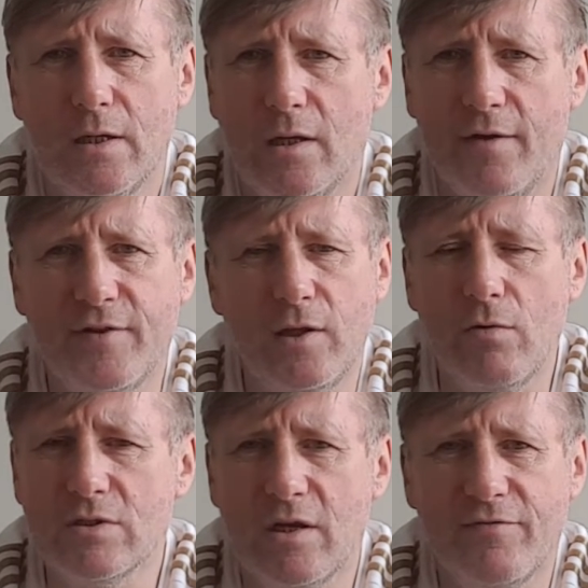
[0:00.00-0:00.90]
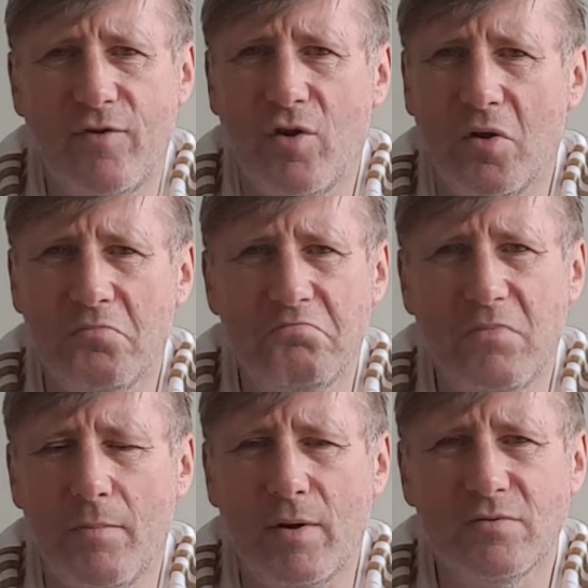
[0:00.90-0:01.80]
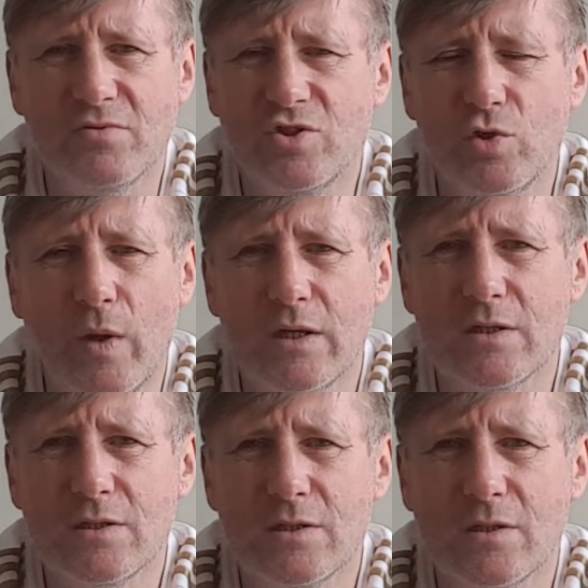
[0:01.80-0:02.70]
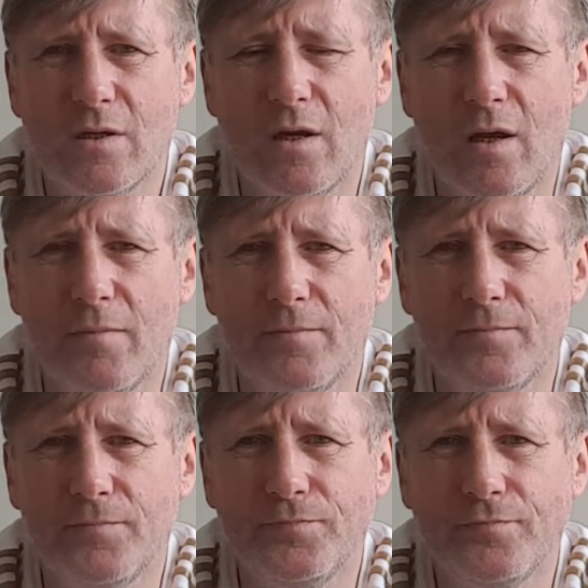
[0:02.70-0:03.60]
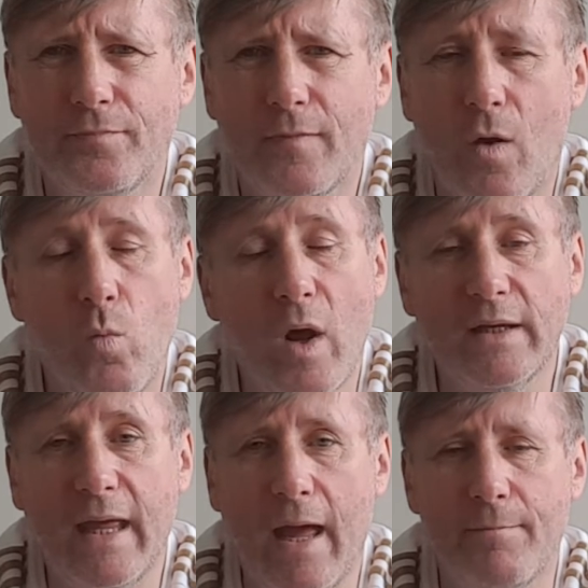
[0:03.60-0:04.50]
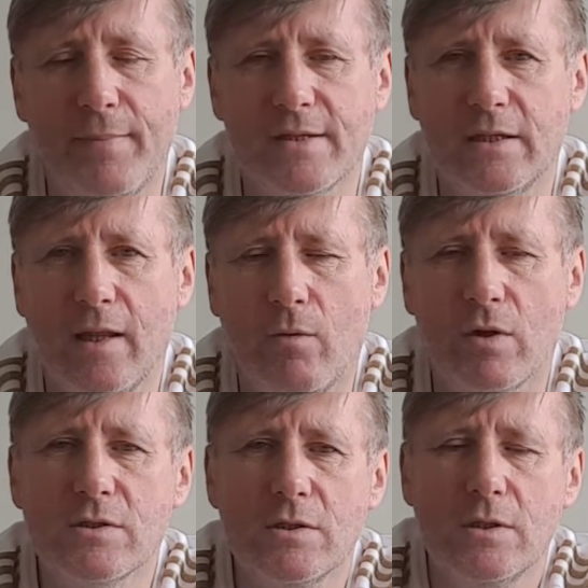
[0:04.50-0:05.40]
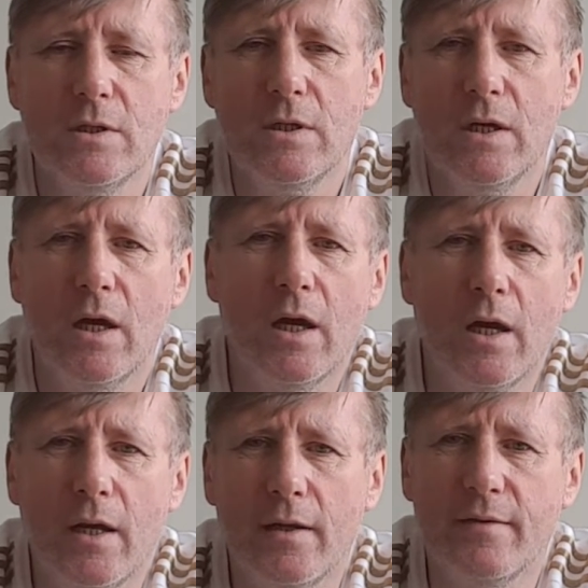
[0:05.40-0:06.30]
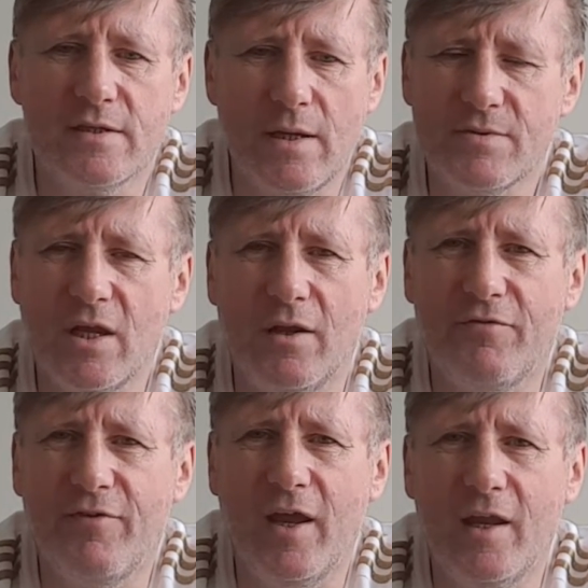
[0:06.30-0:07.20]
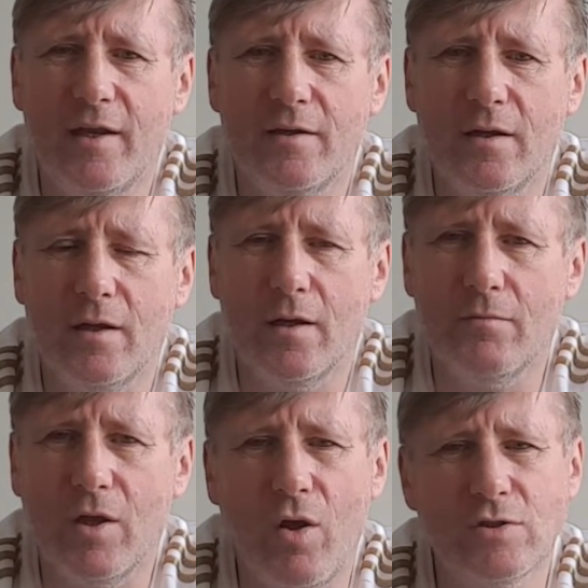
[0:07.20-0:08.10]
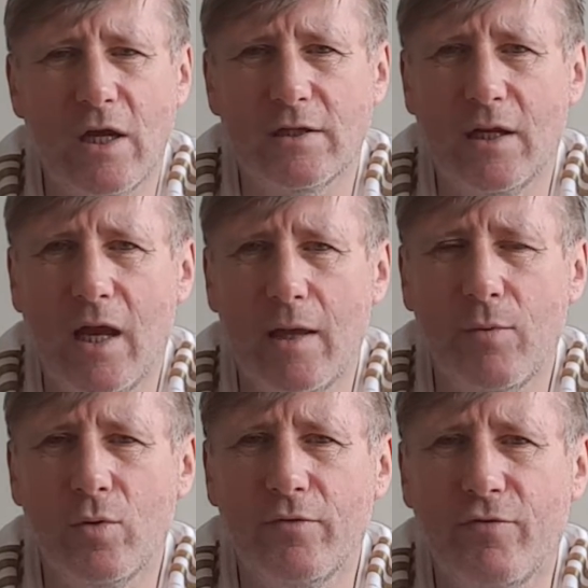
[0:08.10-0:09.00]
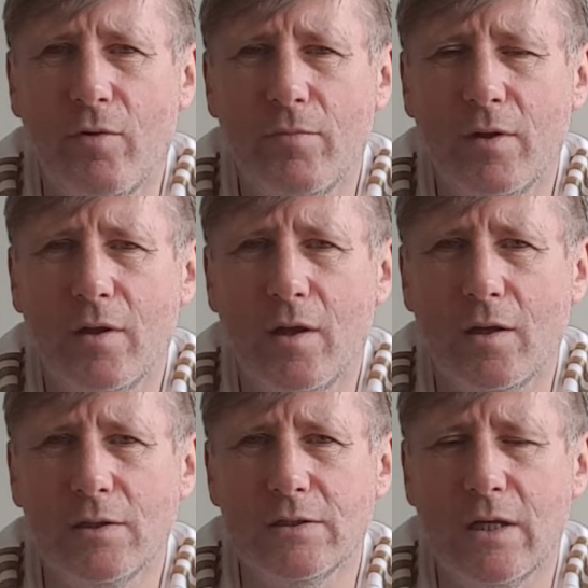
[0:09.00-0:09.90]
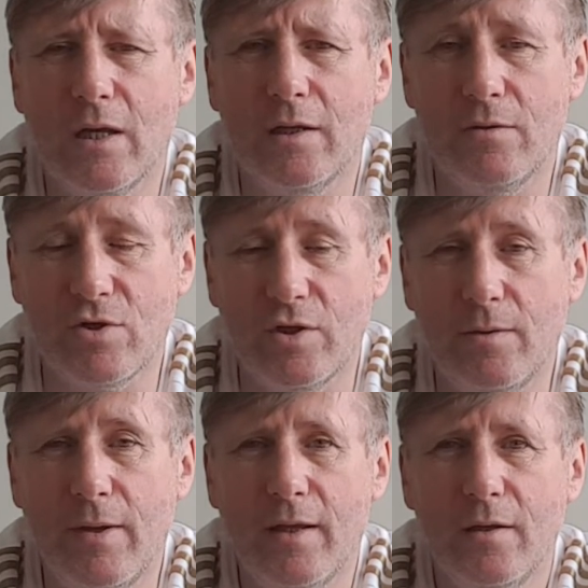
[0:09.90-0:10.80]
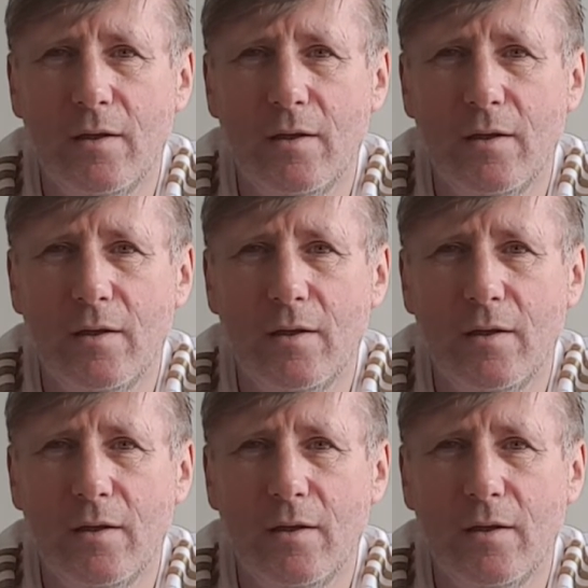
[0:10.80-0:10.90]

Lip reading: after using it for about 2 weeks, on one camp basically that was, the zip started failing. I contacted the guy I bought it from, and he was on eBay.